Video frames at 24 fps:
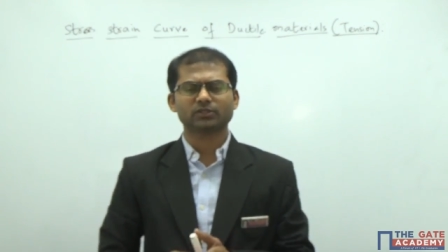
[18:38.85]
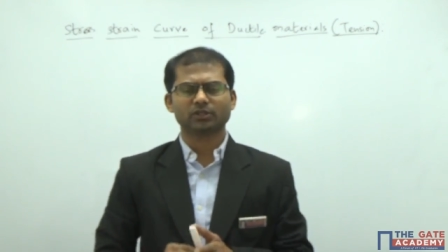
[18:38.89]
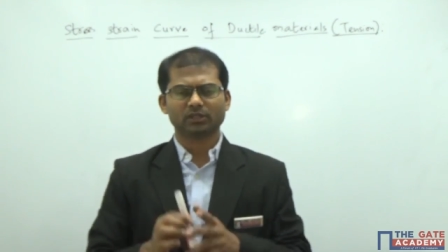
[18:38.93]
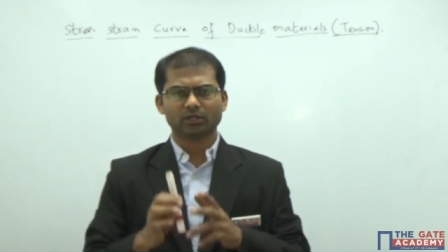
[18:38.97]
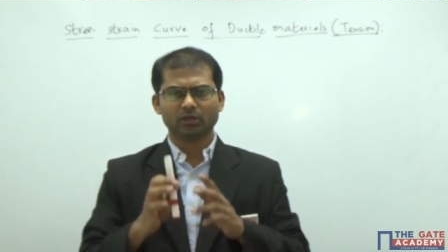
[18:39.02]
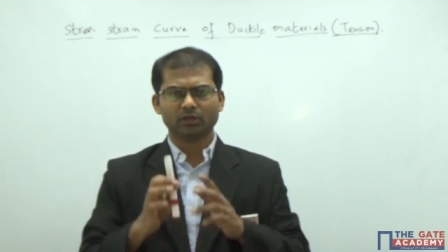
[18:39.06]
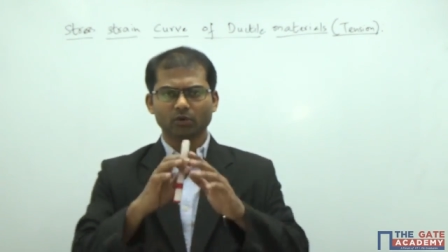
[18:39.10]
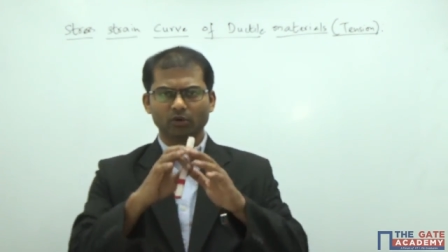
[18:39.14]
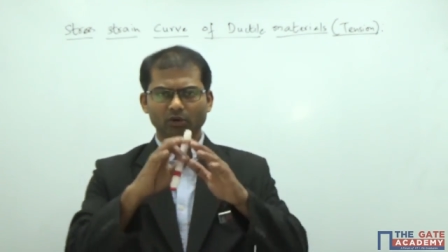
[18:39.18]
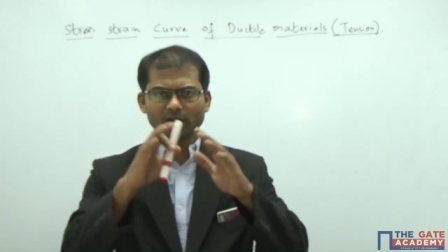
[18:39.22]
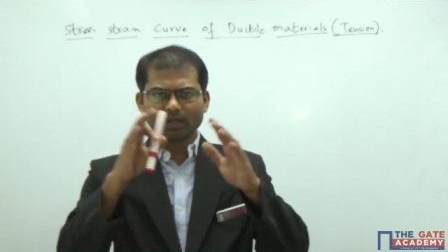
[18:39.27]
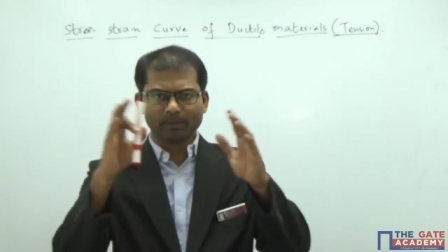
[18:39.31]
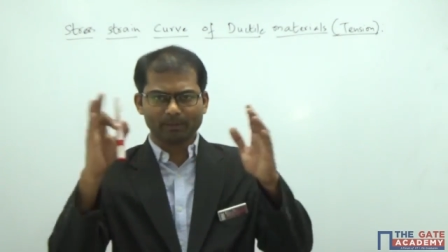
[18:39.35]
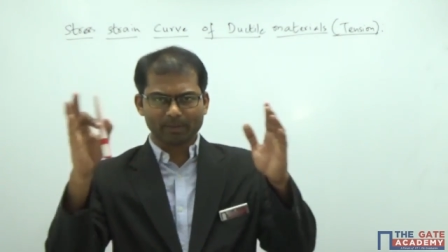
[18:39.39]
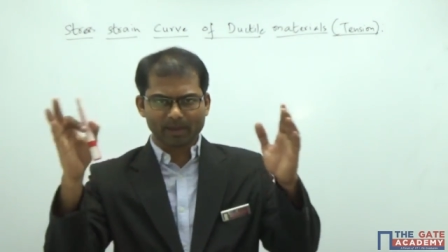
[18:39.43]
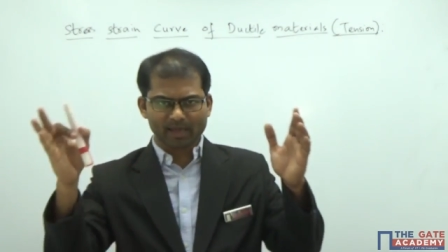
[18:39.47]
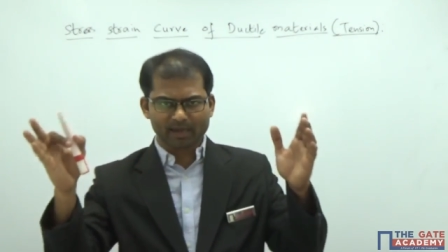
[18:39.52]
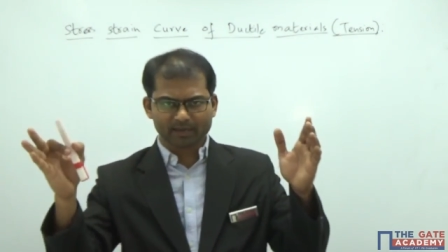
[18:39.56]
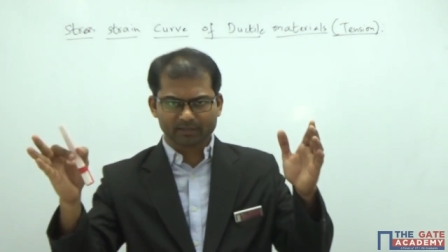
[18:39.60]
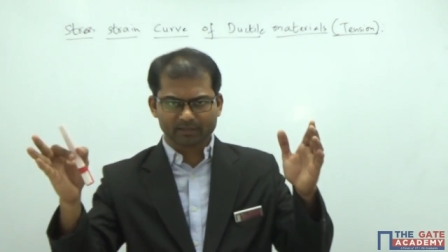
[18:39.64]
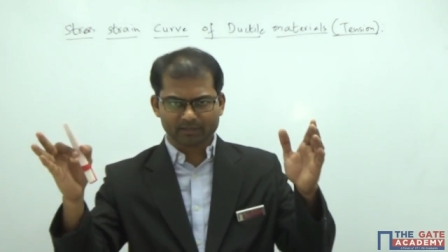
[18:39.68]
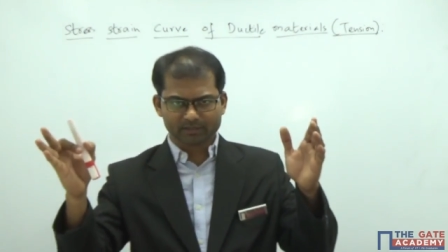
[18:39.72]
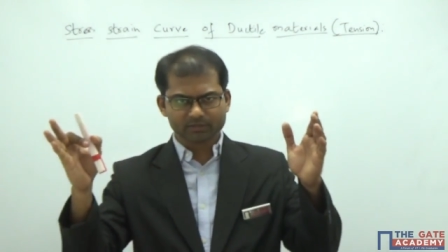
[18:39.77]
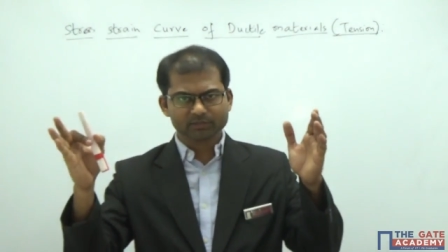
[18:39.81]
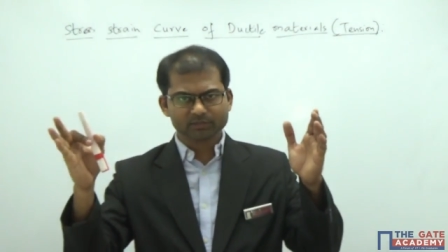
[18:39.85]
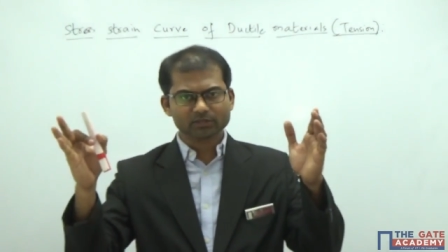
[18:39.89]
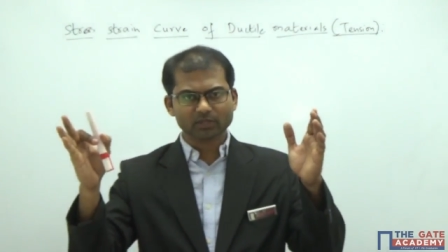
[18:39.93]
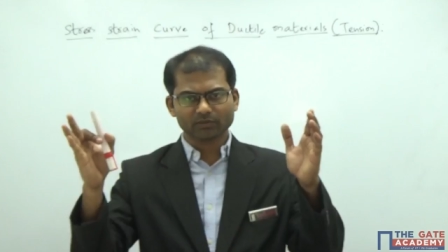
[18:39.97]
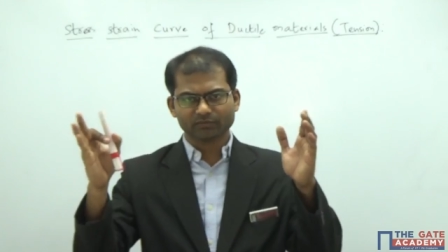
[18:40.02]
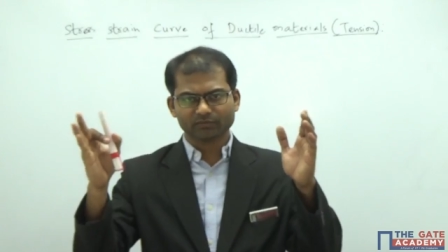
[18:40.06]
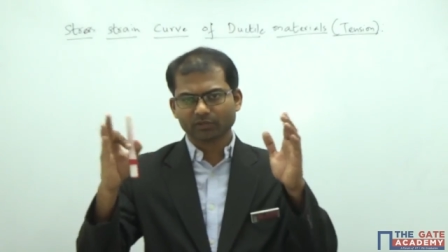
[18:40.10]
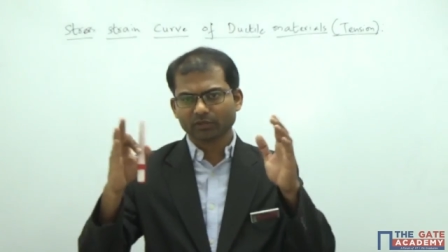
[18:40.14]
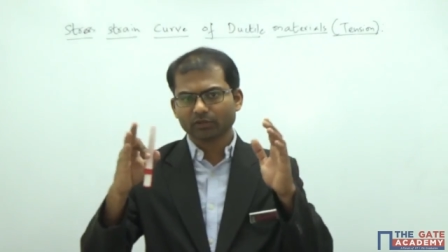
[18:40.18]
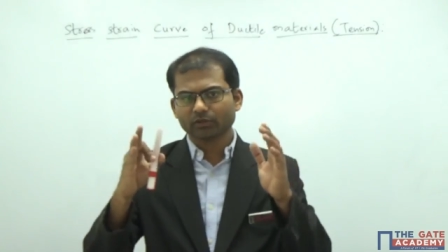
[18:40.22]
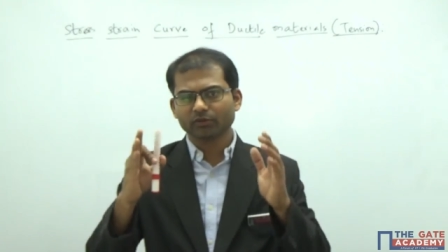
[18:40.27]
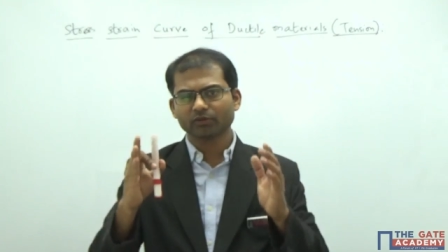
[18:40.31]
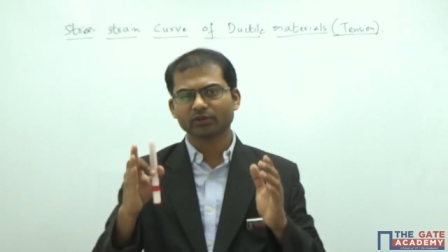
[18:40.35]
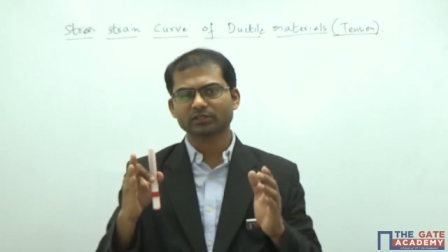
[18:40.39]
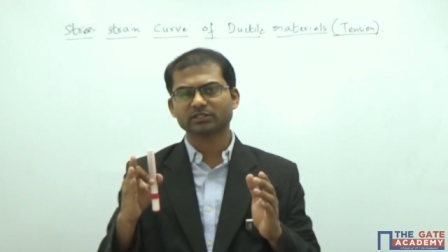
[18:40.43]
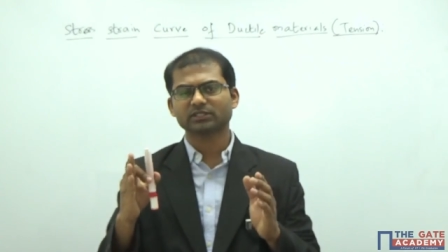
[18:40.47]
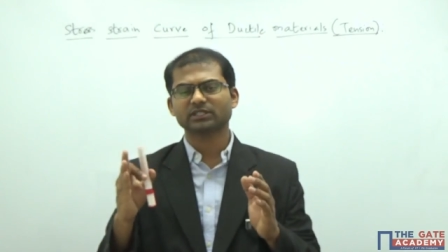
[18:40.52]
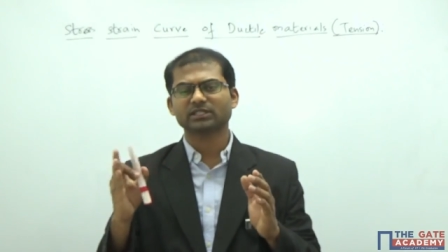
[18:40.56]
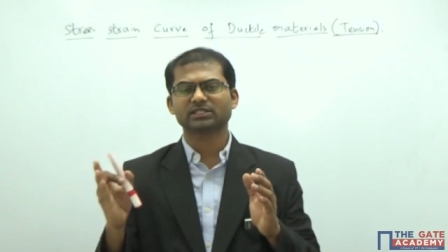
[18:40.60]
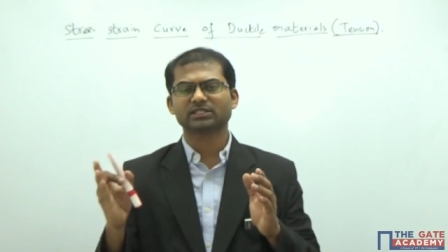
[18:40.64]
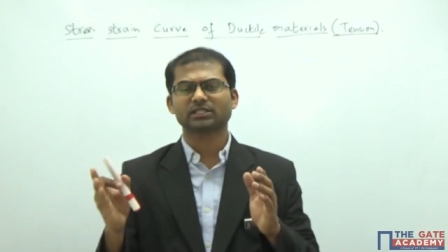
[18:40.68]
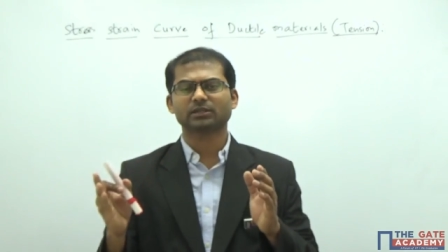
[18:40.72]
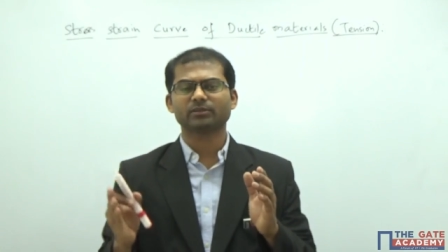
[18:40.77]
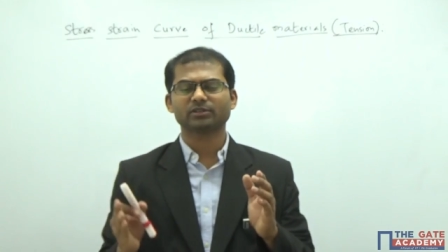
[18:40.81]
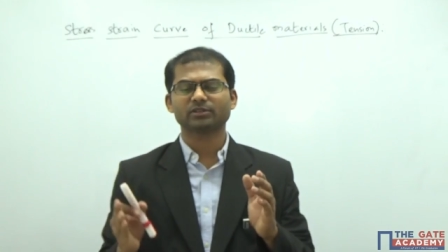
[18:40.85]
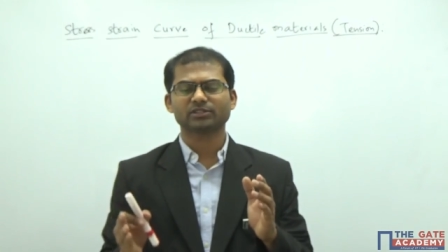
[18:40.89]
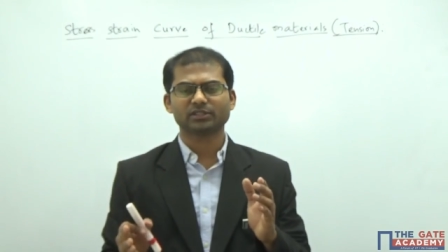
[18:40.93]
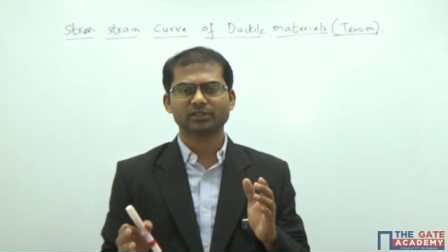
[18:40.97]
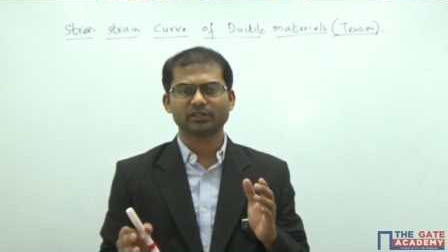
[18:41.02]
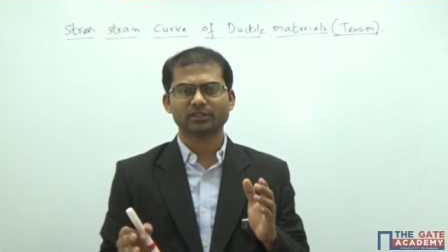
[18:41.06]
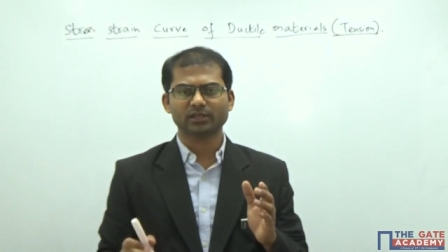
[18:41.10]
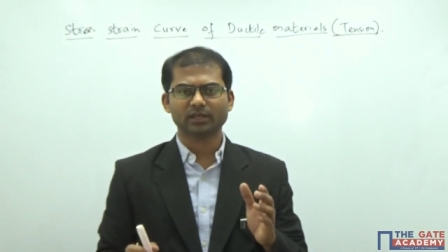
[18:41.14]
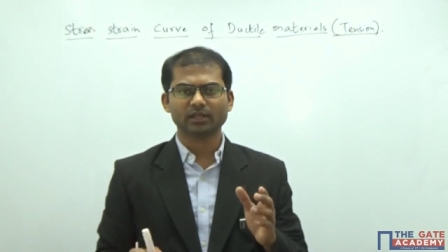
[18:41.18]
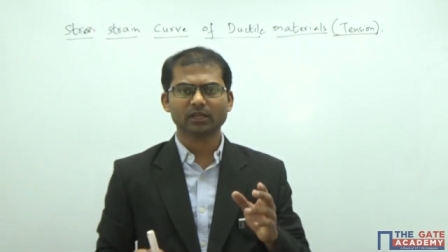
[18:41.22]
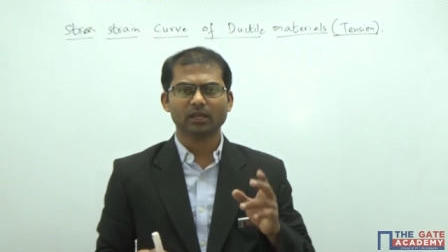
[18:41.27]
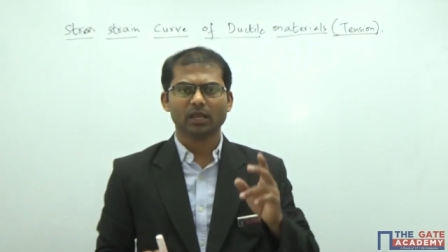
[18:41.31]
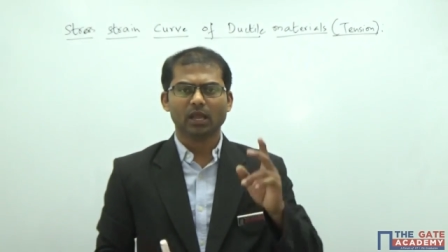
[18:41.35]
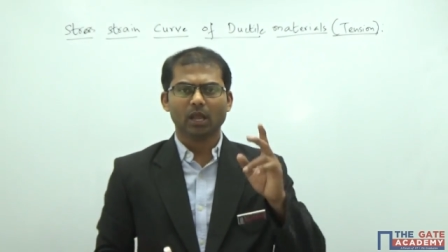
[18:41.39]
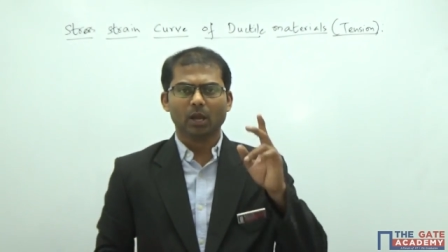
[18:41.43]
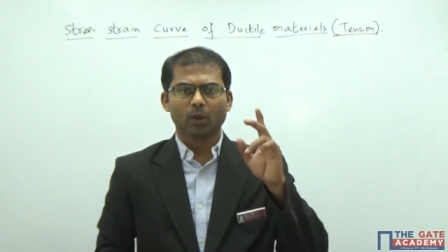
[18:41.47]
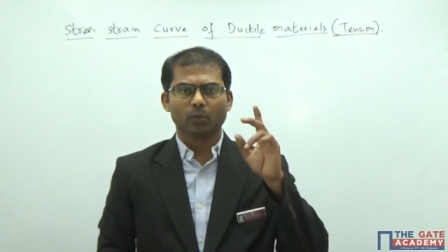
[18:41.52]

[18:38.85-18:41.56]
on the whole apparatus of the universal testing machine there.